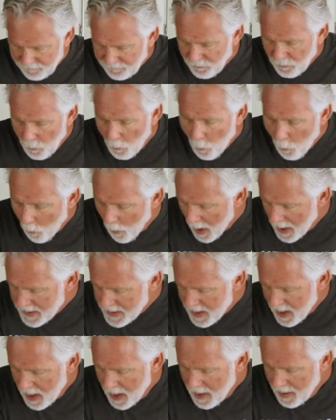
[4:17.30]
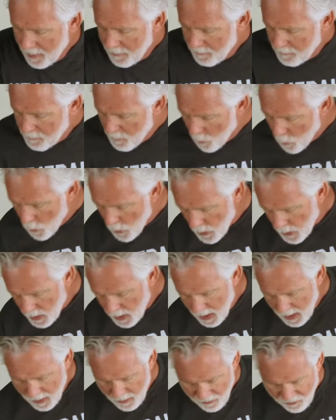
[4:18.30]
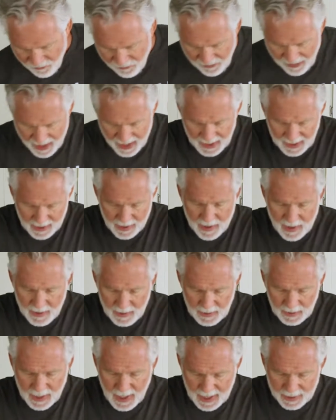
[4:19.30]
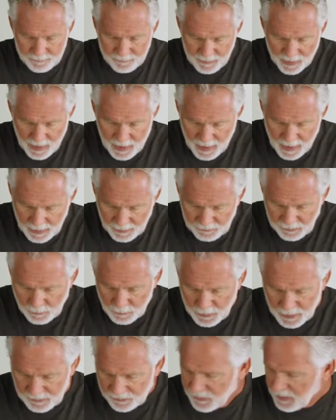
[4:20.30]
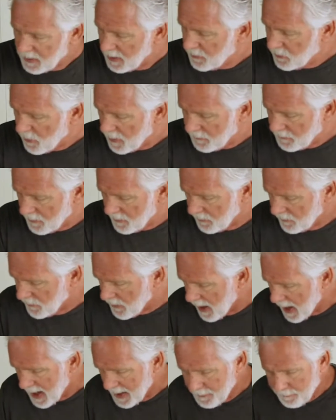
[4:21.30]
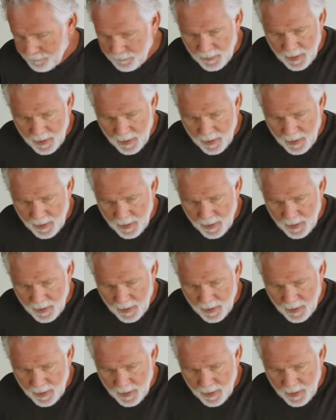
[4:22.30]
for one more thing, okay? So we're gonna set this off to the side.